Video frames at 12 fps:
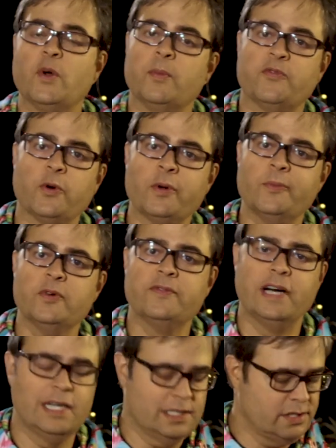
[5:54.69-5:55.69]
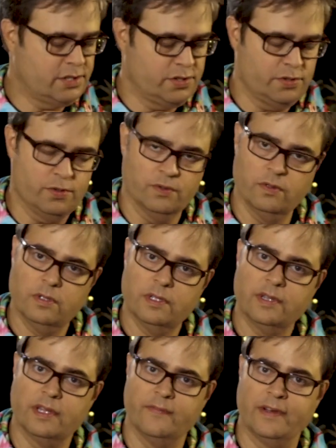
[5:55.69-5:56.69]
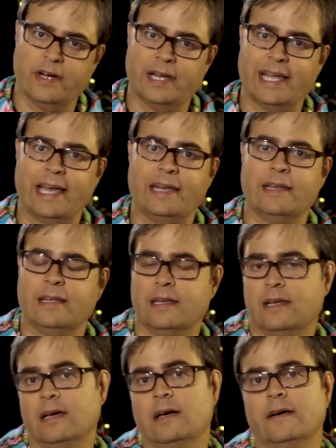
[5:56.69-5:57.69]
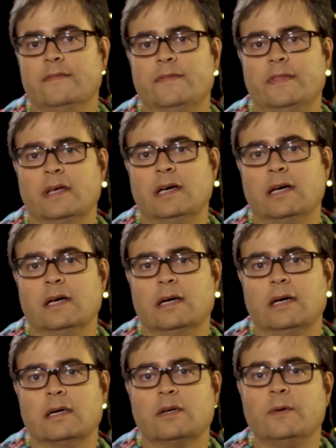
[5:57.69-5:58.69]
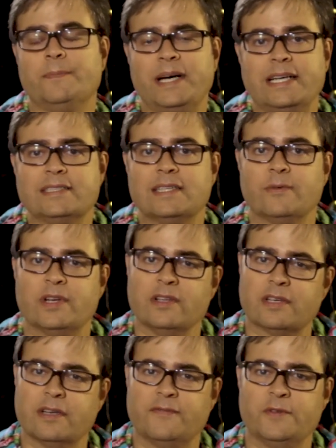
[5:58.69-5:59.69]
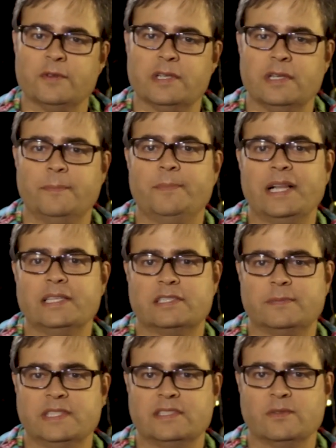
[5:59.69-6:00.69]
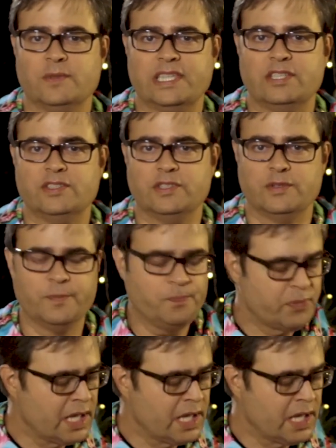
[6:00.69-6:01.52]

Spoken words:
Before we move on to the very ending of the compás, I want to look at a few little embellishments that we can do.